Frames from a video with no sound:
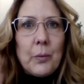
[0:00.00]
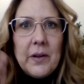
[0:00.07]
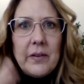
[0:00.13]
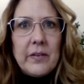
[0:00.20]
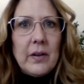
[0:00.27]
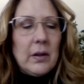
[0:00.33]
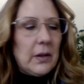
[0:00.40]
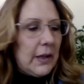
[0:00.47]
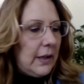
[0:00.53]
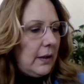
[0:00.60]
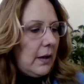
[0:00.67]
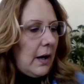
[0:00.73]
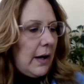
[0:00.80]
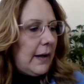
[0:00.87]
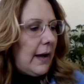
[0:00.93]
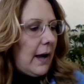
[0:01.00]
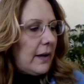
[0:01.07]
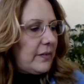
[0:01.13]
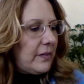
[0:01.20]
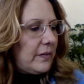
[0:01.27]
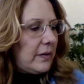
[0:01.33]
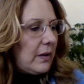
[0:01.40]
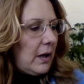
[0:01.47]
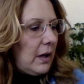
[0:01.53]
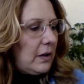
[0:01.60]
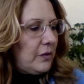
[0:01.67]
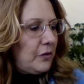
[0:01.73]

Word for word: recently I asked uh,